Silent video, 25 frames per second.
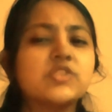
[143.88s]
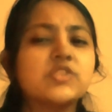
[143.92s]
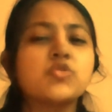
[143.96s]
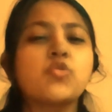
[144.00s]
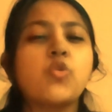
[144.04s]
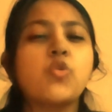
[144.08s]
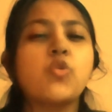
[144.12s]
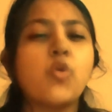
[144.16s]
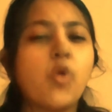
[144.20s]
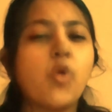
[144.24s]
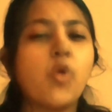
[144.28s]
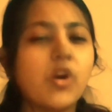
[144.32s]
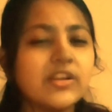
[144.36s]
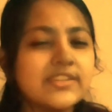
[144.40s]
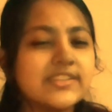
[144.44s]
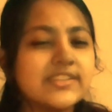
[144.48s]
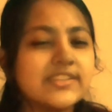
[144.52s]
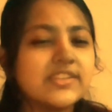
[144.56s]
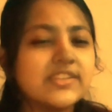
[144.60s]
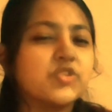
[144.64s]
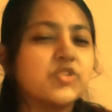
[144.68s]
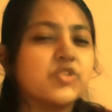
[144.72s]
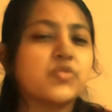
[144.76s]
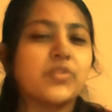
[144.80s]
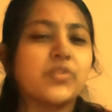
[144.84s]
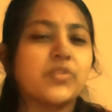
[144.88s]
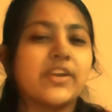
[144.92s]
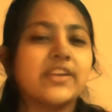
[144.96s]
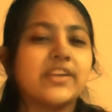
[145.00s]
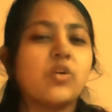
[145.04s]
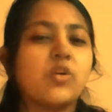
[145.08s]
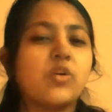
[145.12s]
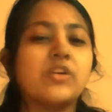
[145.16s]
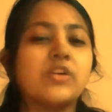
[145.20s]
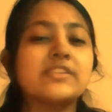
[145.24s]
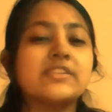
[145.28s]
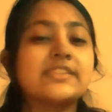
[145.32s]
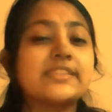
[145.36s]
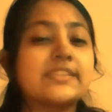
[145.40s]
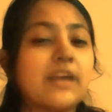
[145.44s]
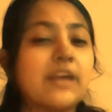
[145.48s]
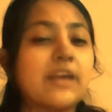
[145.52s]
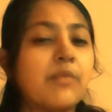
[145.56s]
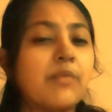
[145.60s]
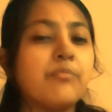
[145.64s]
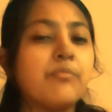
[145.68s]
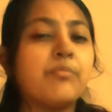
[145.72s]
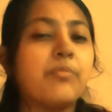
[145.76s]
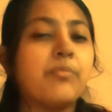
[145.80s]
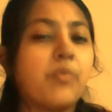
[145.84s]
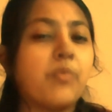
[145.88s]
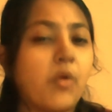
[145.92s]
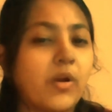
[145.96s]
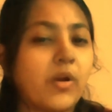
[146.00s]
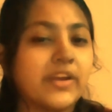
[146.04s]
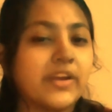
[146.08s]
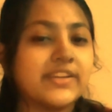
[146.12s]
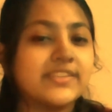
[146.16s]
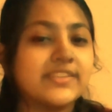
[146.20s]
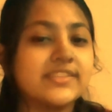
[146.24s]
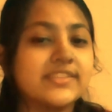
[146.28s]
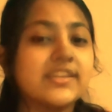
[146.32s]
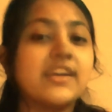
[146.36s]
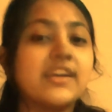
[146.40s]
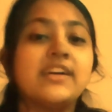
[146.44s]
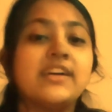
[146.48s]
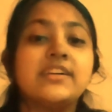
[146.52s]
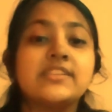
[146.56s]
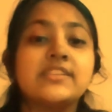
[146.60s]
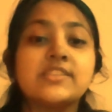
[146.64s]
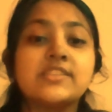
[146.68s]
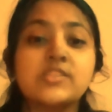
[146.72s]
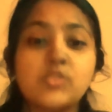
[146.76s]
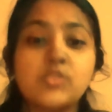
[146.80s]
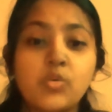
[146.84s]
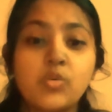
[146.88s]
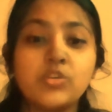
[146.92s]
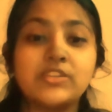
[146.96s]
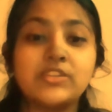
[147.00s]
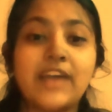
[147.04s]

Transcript: to concentrate on some points so